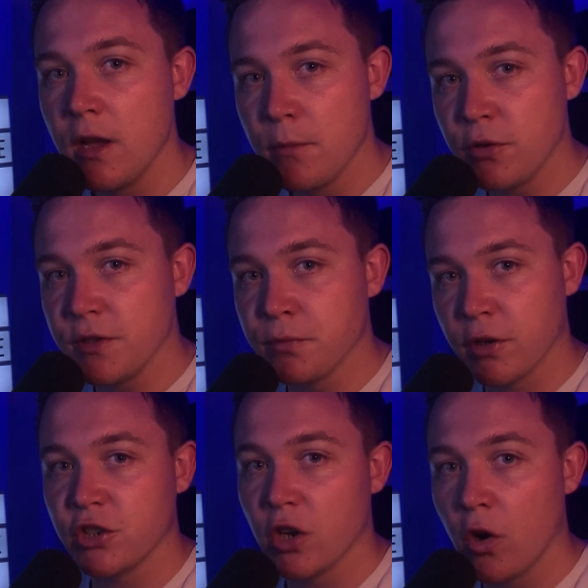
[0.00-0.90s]
putting
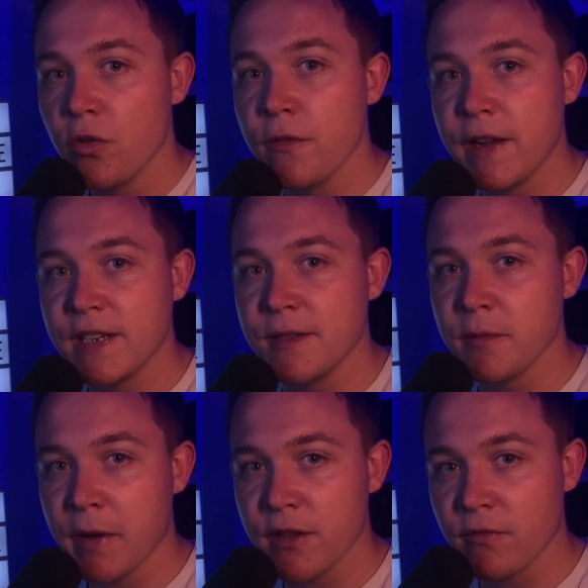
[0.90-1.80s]
pressure on the victim to
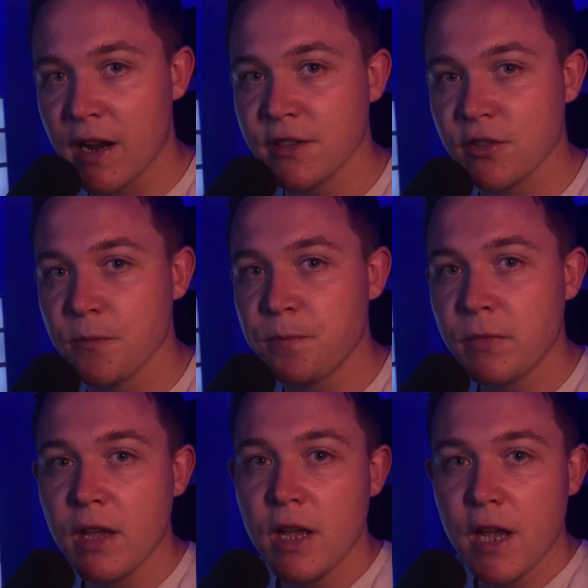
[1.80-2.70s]
pay the ransom.
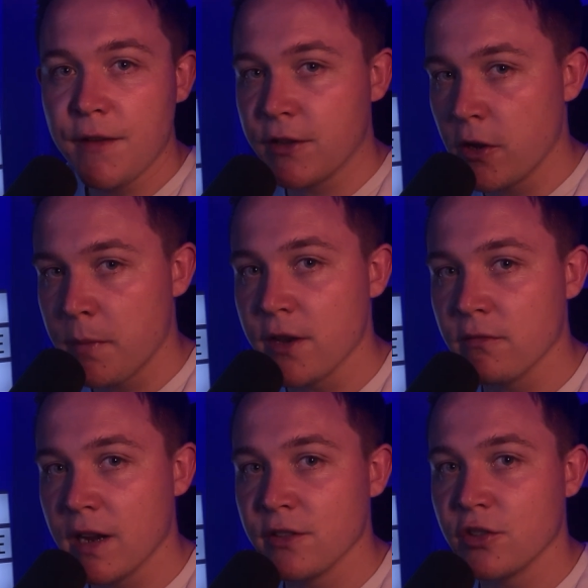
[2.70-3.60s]
If they don't pay the
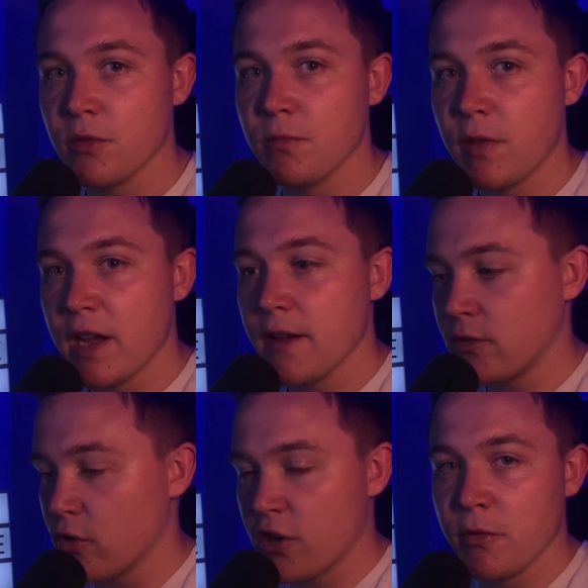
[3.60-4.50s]
ransom, their
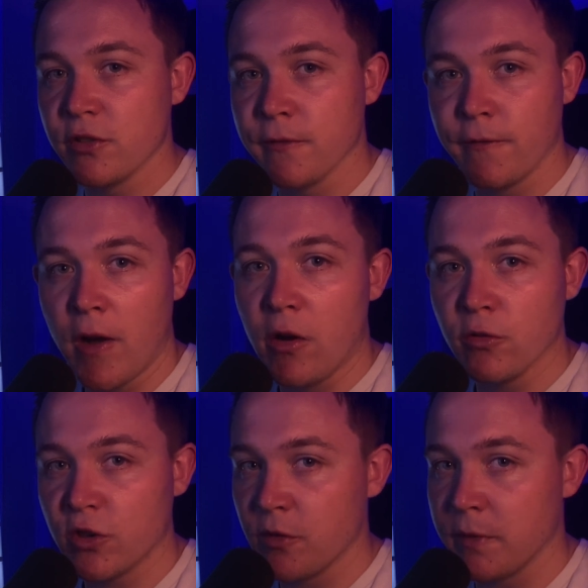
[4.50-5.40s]
documents and
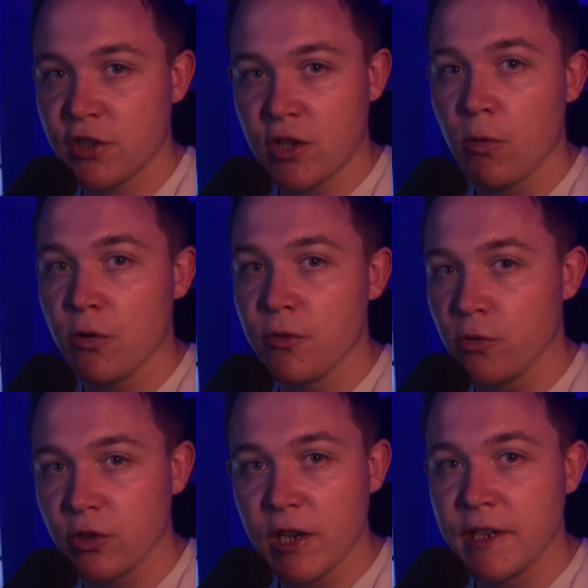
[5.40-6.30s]
files could be stolen
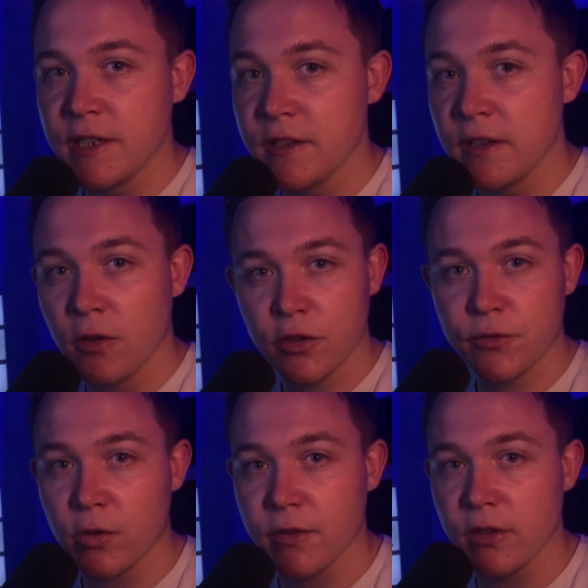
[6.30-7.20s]
or deleted and lost
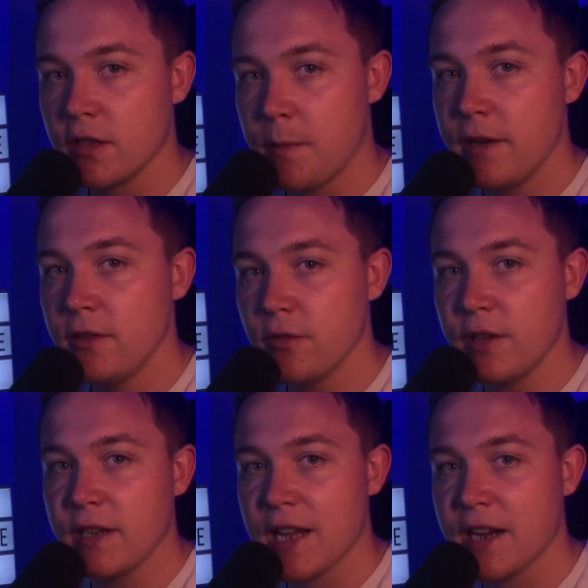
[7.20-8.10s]
forever. Depending on
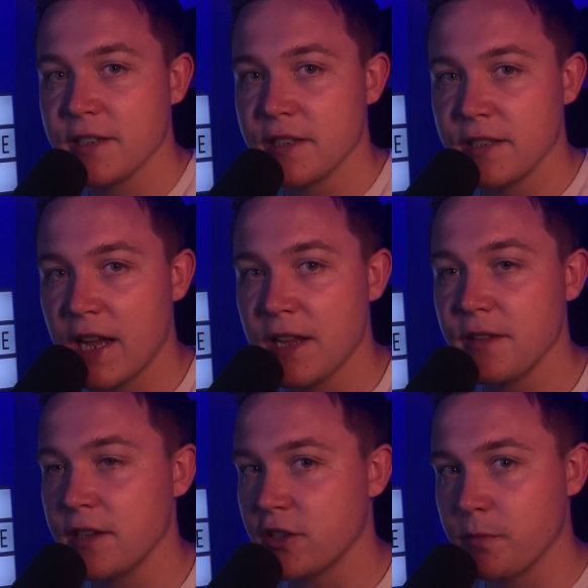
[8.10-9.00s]
the attacker's
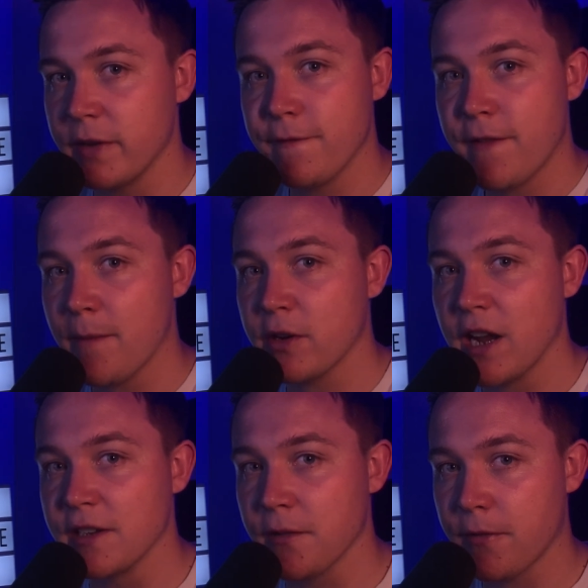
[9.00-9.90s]
intent, this could be a
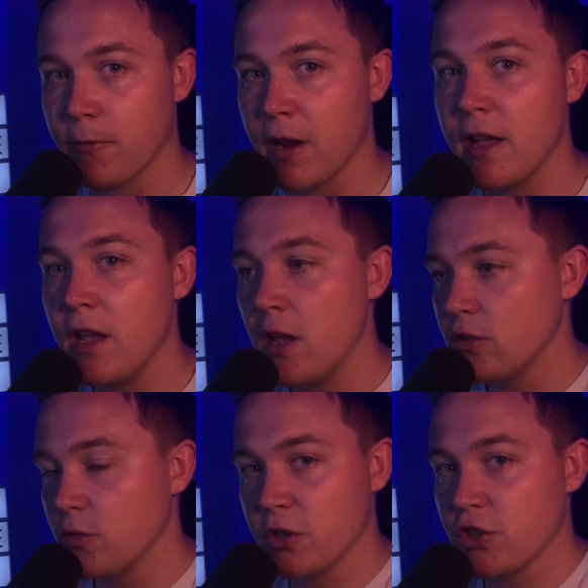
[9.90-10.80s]
fabricated threat
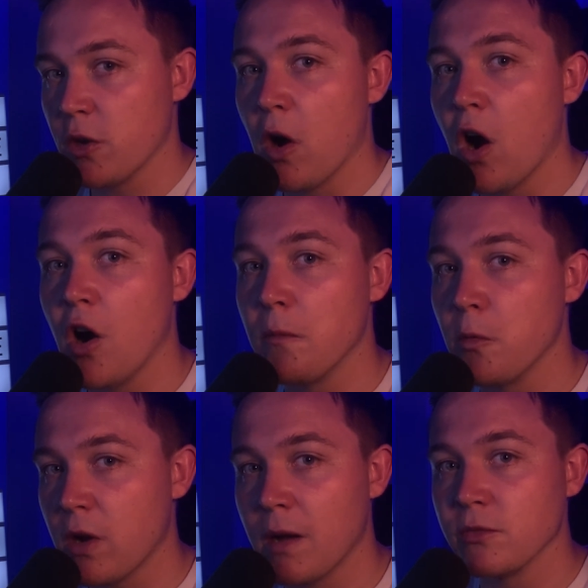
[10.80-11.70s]
to which no harm
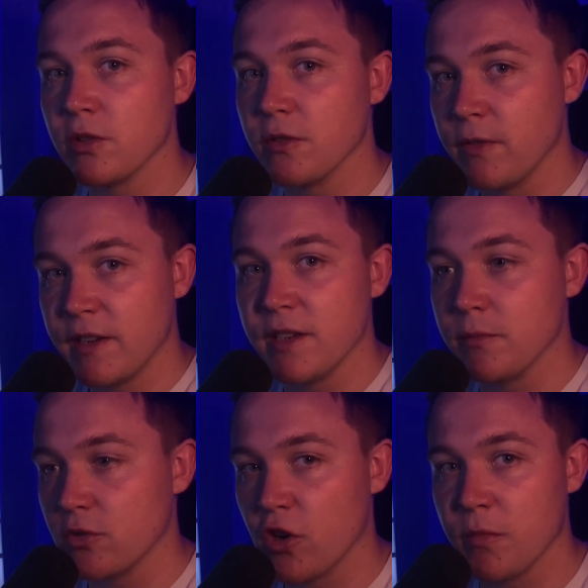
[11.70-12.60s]
will come to the
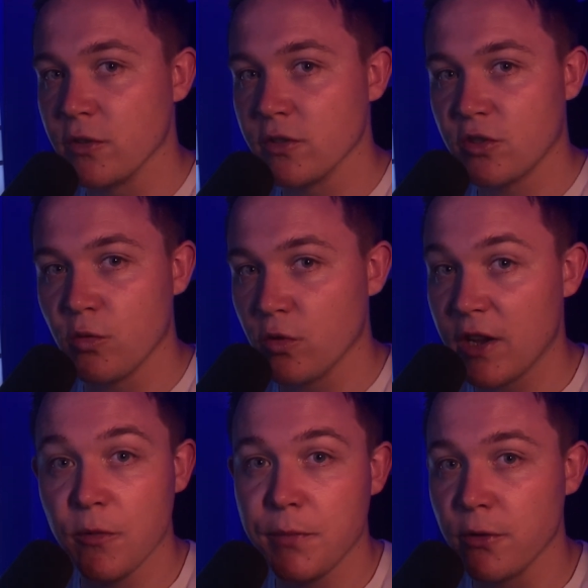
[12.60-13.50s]
victim's documents or
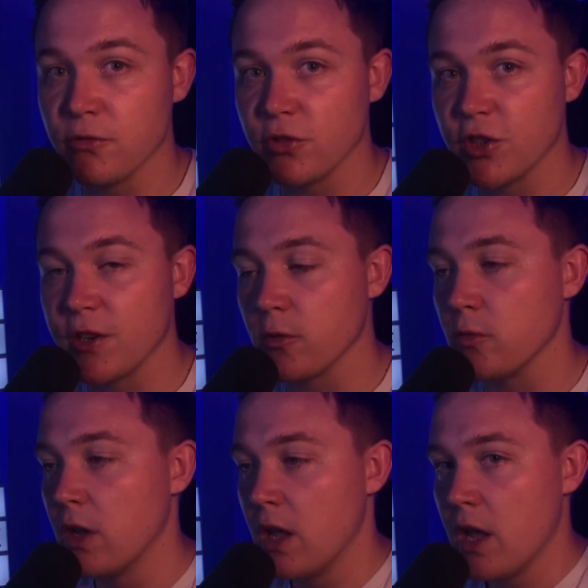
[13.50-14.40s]
their computer in
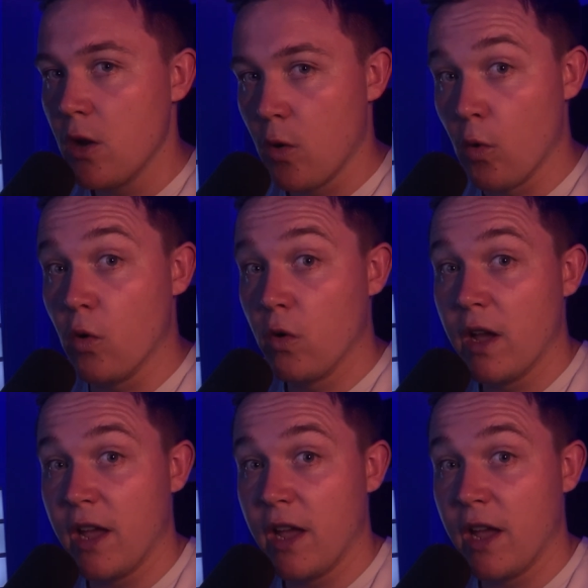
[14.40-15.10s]
general, or